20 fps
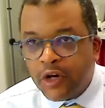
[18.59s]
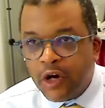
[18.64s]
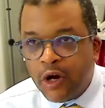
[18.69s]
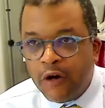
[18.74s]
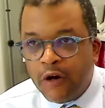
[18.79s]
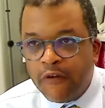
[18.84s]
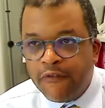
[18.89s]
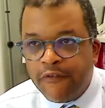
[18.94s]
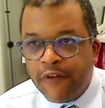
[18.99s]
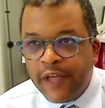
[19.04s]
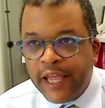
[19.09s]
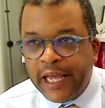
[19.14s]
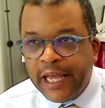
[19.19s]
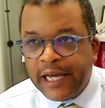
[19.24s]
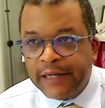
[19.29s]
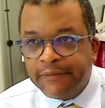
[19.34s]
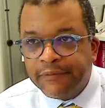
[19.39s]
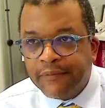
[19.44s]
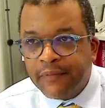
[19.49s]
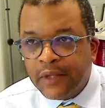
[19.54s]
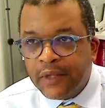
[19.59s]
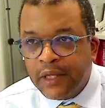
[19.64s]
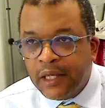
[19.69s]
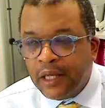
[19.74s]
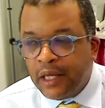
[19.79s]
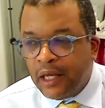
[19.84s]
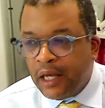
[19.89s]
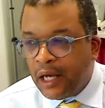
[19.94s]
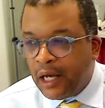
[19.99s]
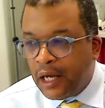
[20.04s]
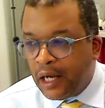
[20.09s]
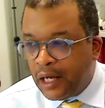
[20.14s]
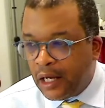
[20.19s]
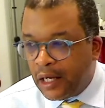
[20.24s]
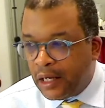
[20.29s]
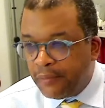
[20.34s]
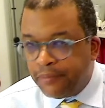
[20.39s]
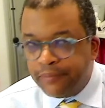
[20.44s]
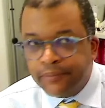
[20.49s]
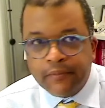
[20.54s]
Ho Phan.
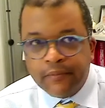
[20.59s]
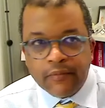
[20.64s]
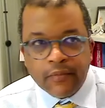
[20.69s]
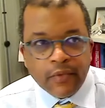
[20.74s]
Um,